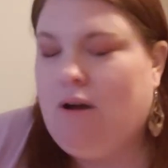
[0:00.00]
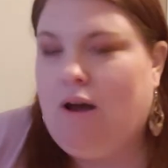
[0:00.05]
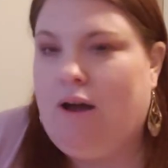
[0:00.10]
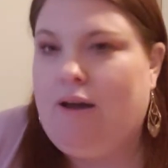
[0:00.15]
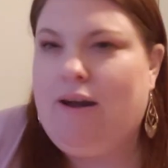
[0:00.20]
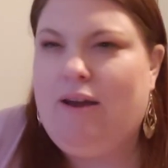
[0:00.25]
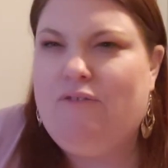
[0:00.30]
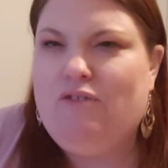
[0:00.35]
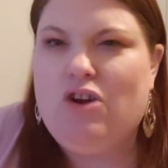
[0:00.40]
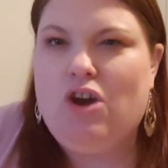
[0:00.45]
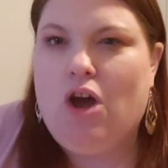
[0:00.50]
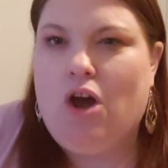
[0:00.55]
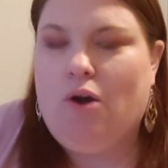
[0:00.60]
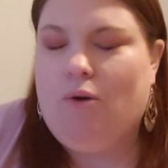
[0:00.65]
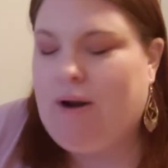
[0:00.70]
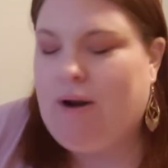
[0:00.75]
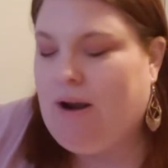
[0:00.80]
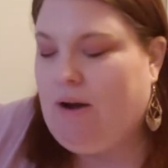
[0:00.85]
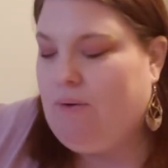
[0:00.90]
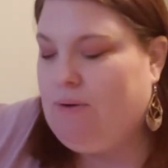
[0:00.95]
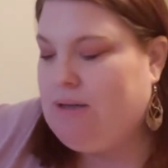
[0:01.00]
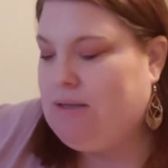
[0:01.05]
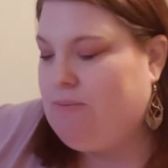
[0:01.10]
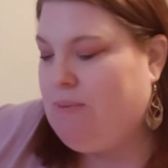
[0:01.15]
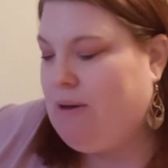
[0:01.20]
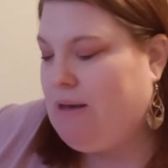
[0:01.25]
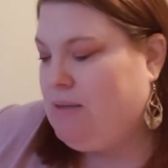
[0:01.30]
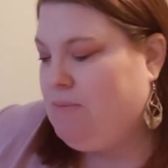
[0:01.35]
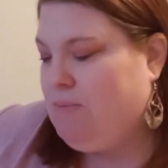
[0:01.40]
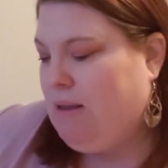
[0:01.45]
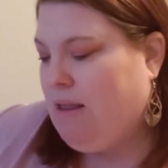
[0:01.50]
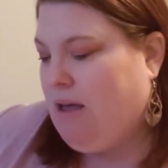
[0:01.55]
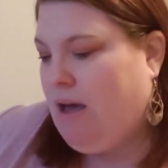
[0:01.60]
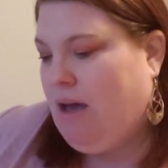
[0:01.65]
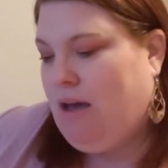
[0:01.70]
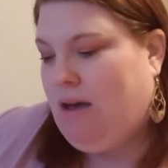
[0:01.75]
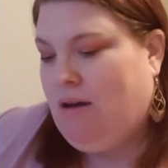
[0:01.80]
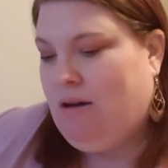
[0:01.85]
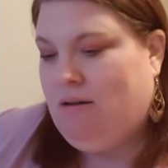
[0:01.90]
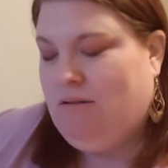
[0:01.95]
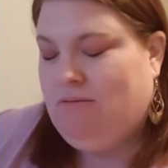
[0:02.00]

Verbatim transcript: I never know, and it always makes me like